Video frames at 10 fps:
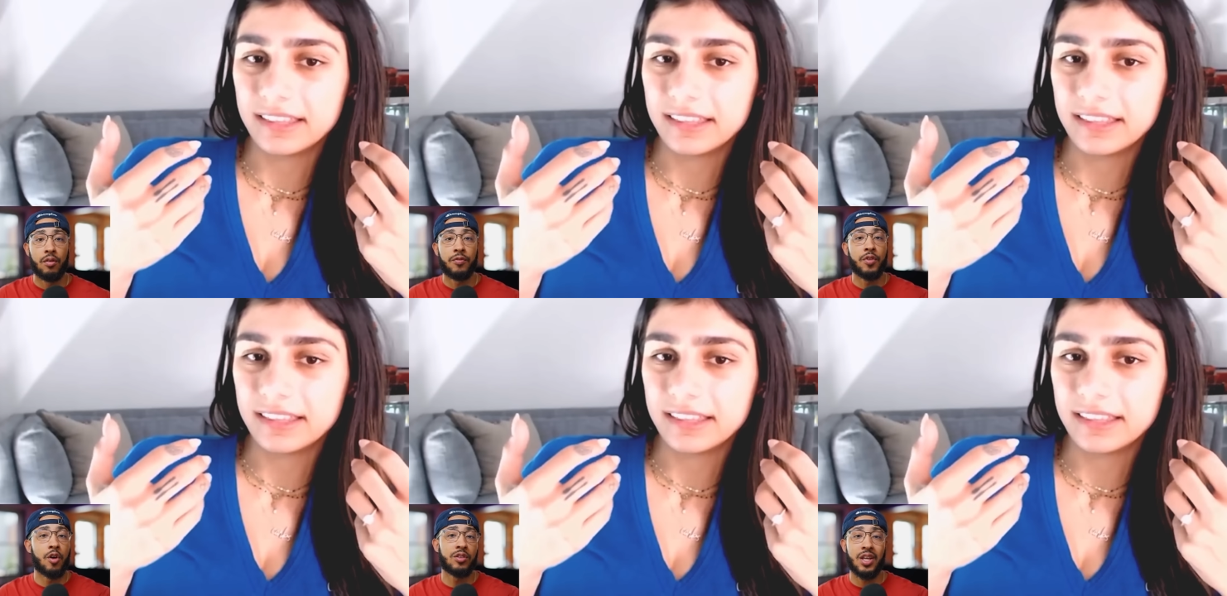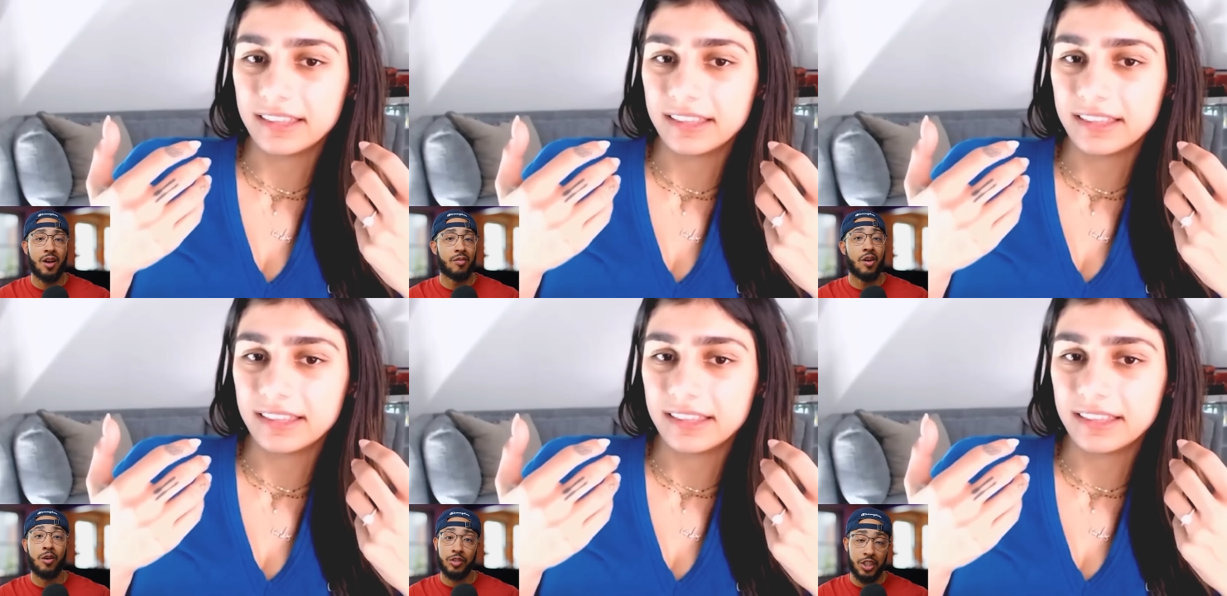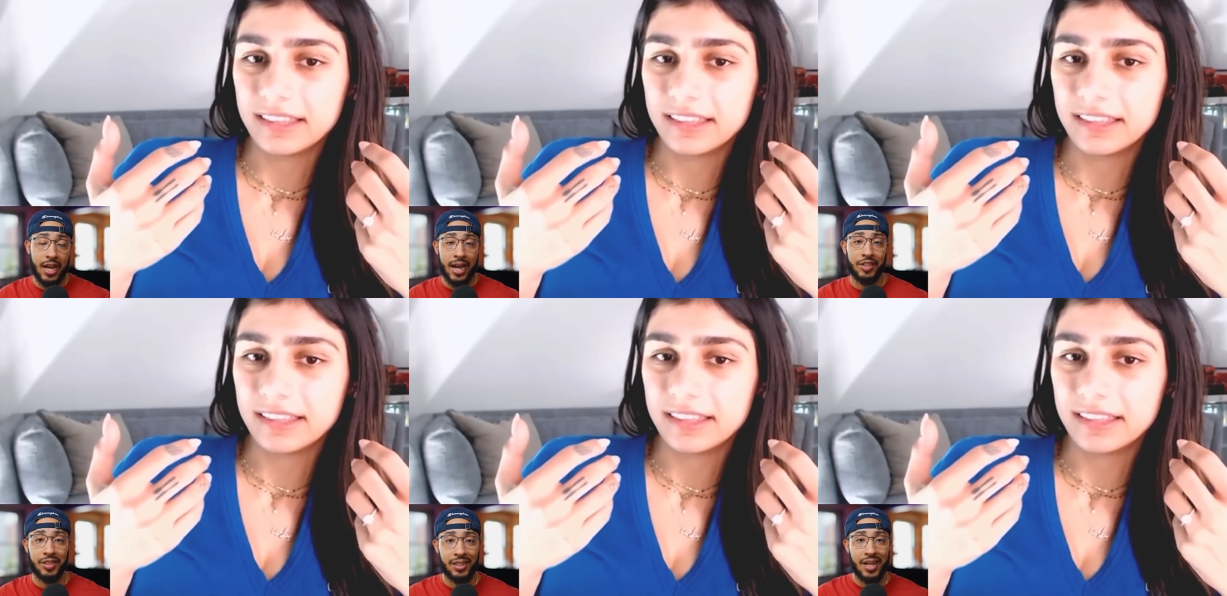Speaker 1: For those that don't know, she
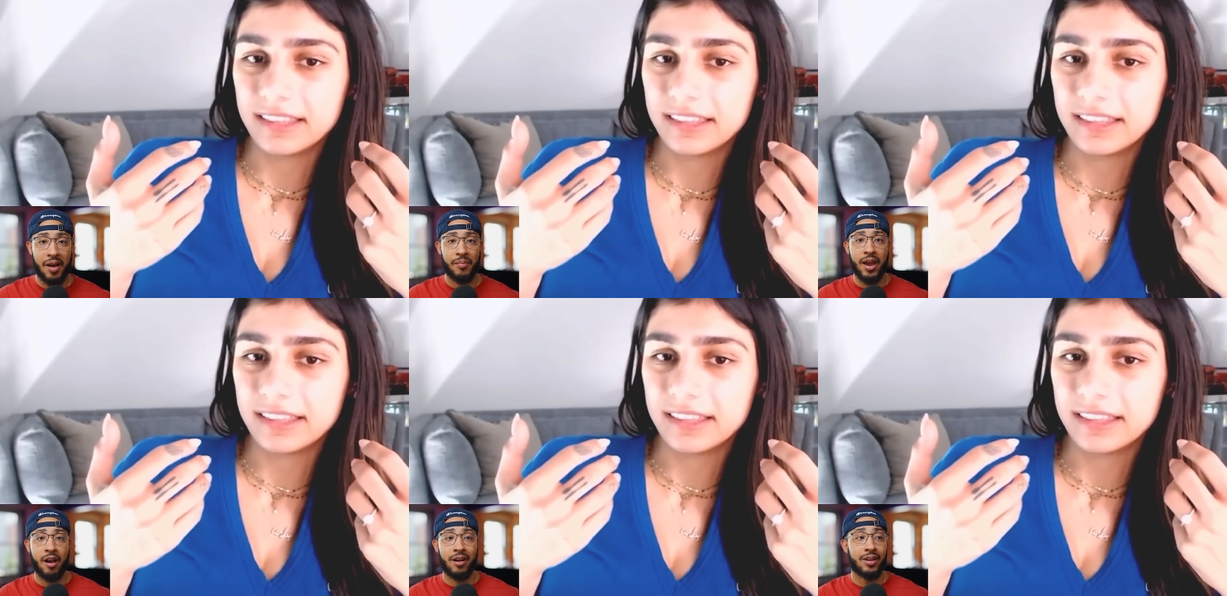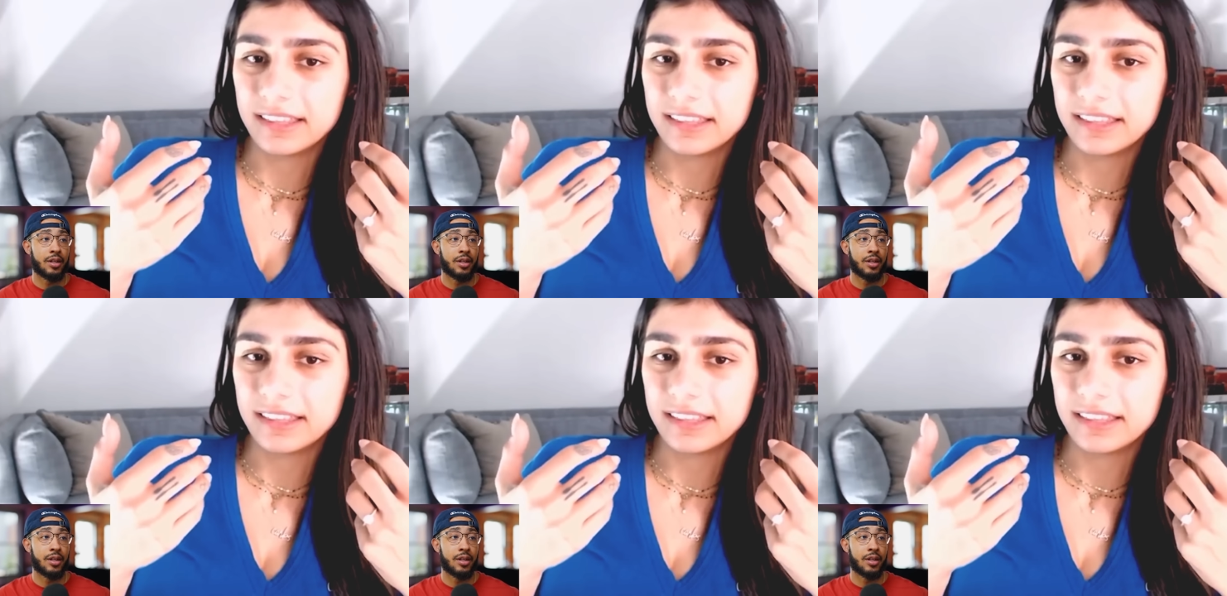actually got married,